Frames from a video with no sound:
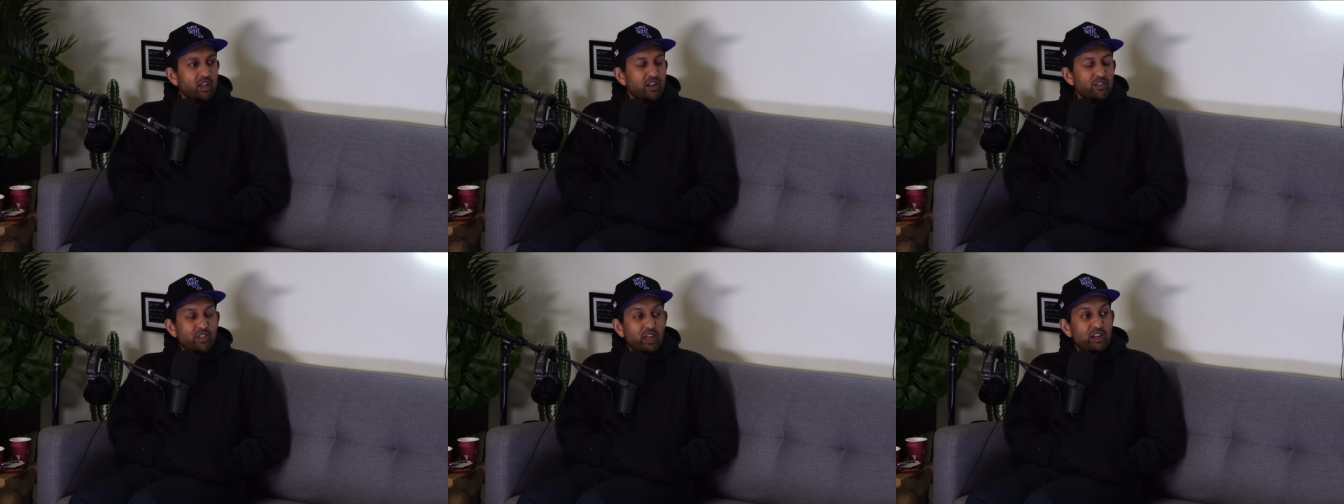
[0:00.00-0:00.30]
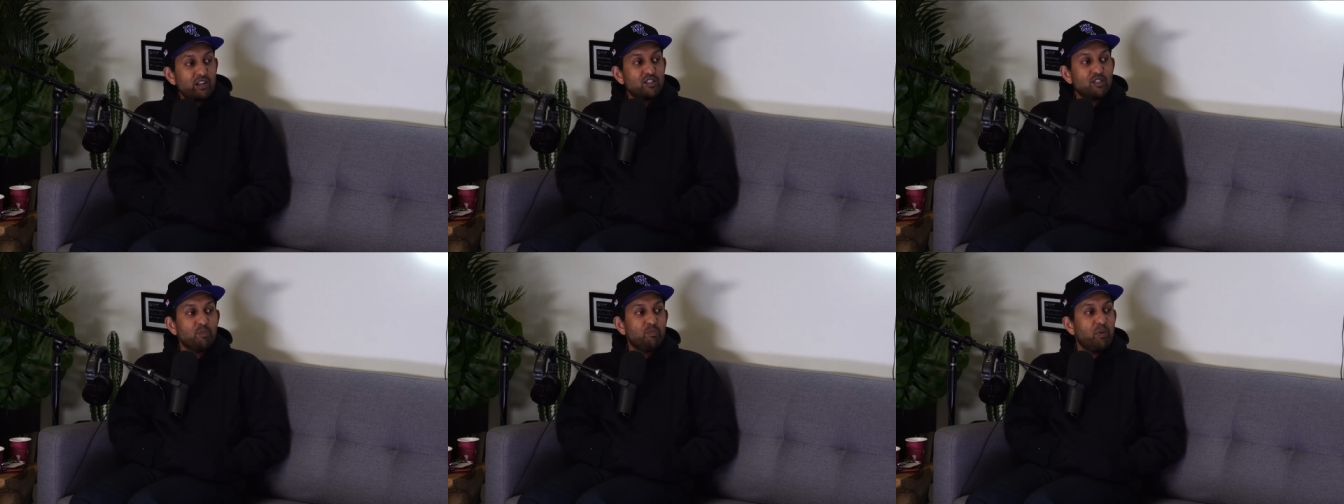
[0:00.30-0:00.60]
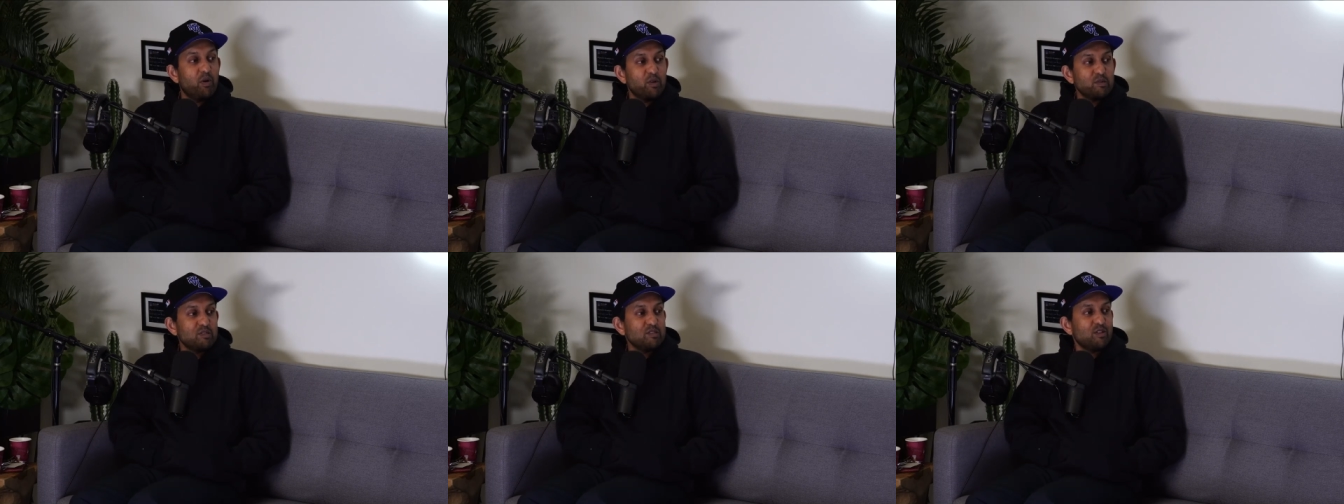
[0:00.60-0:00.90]
that are
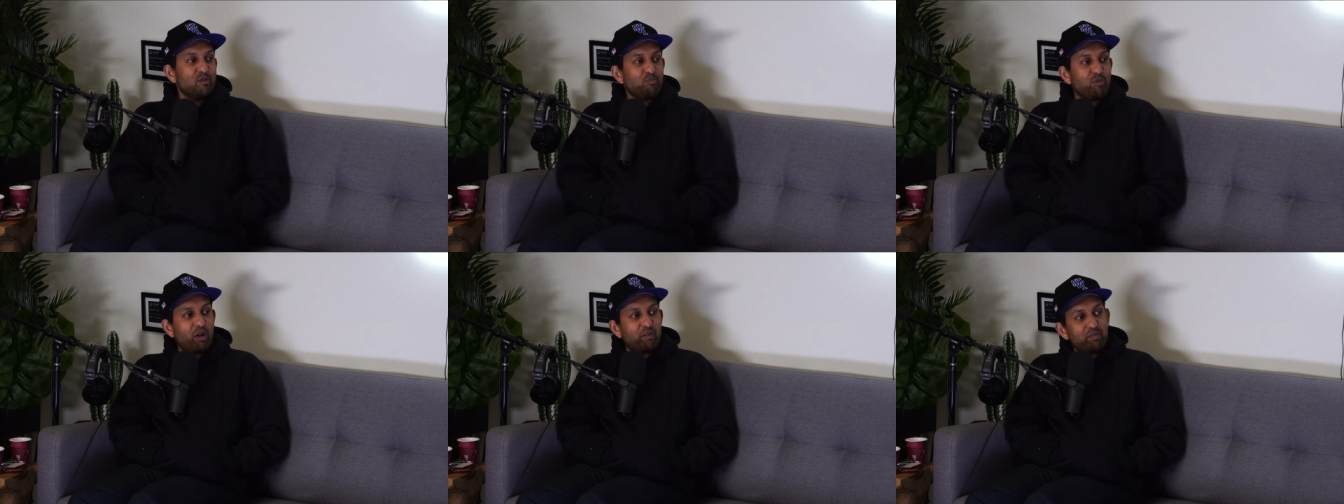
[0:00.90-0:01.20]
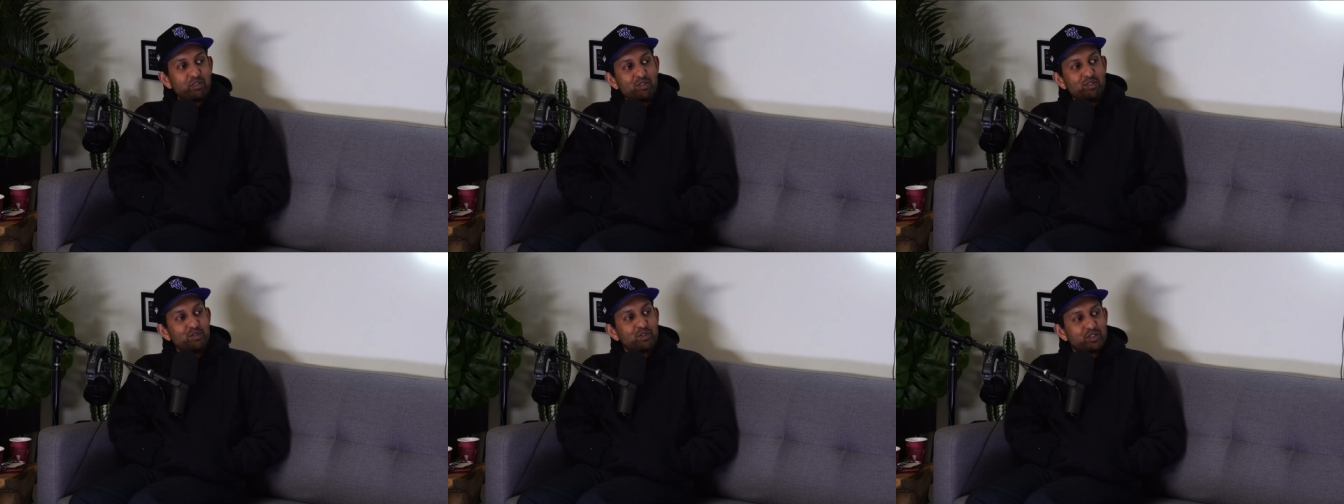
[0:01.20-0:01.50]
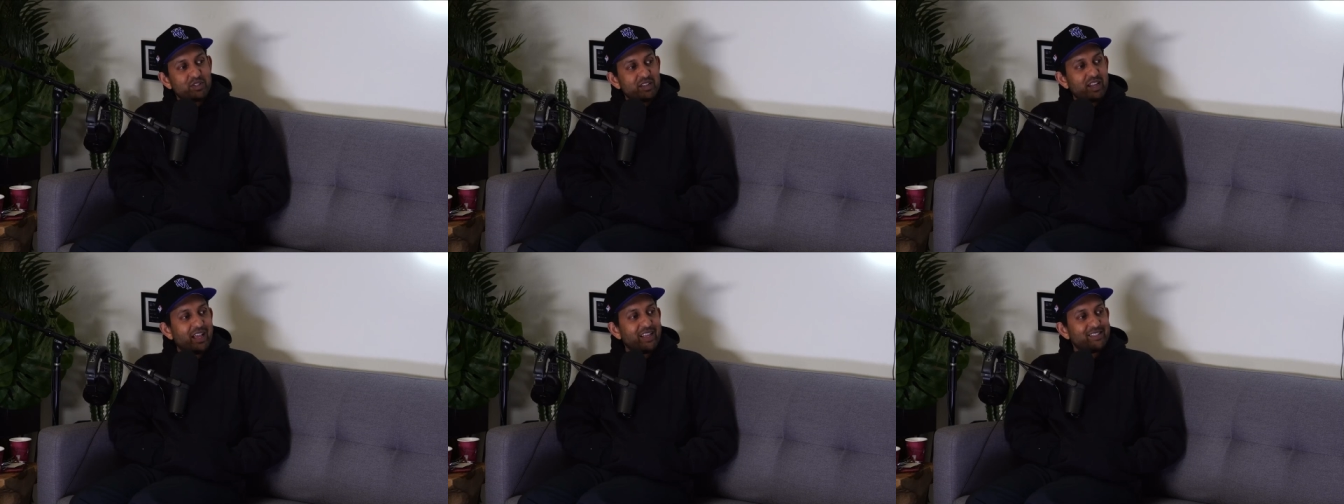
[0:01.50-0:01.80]
supposedly
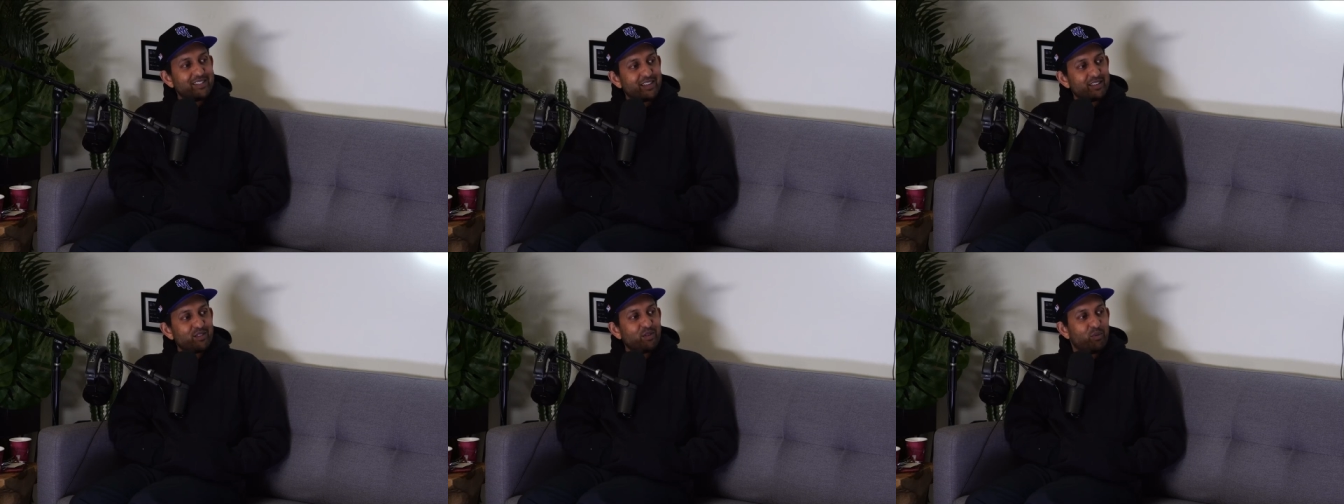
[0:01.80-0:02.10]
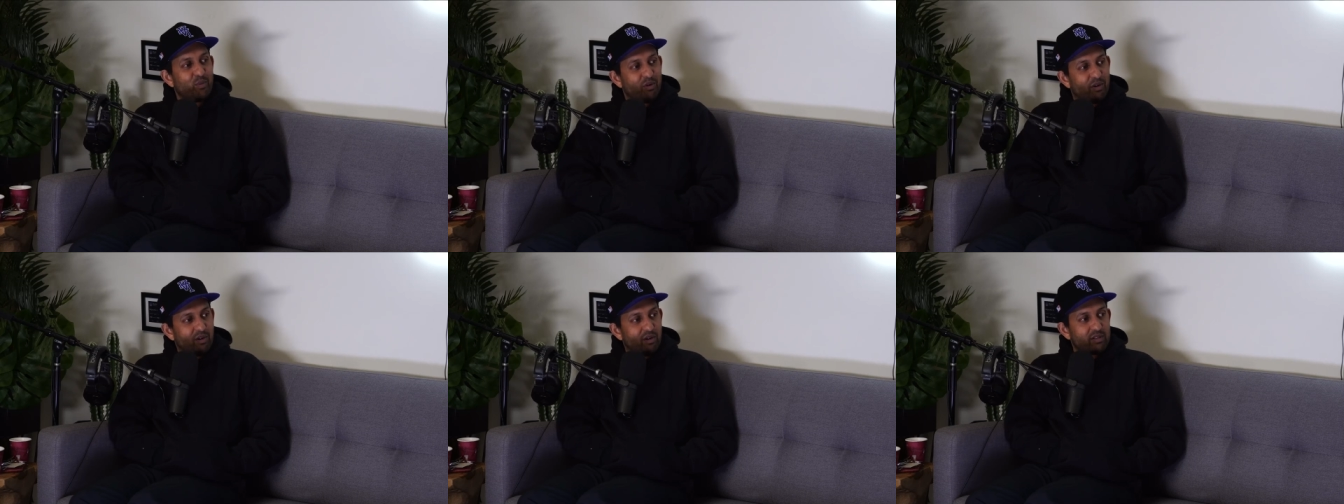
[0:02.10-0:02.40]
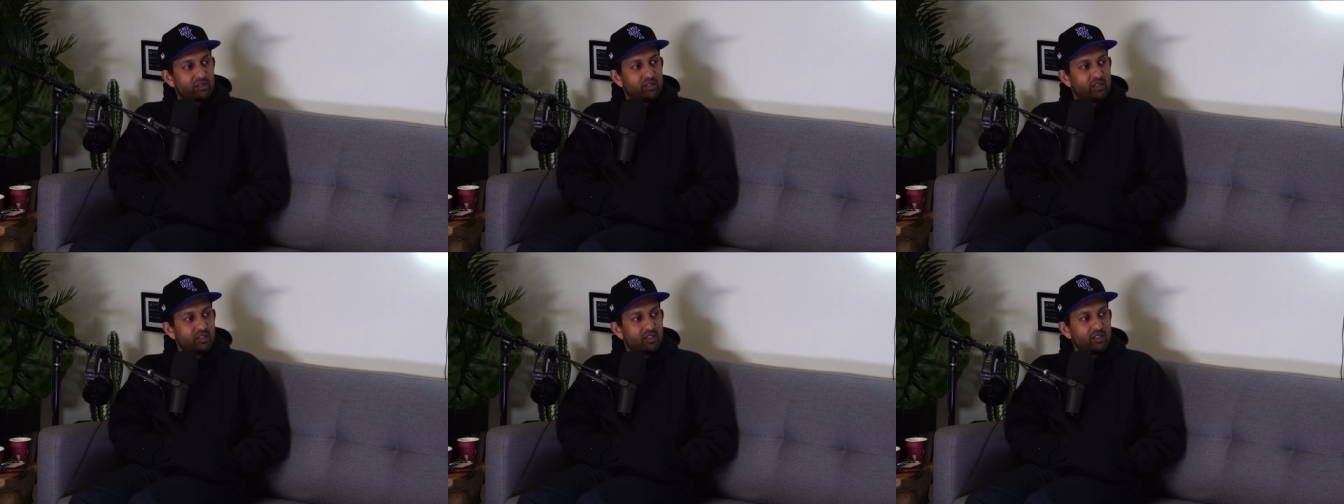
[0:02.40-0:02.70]
revolutionizing the
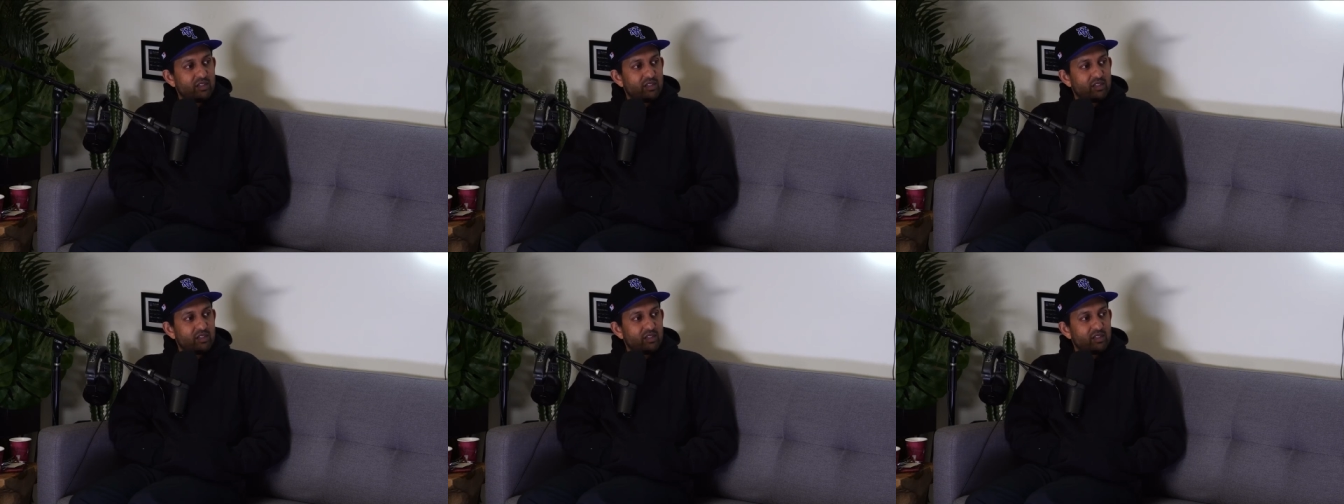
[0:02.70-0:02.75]
world.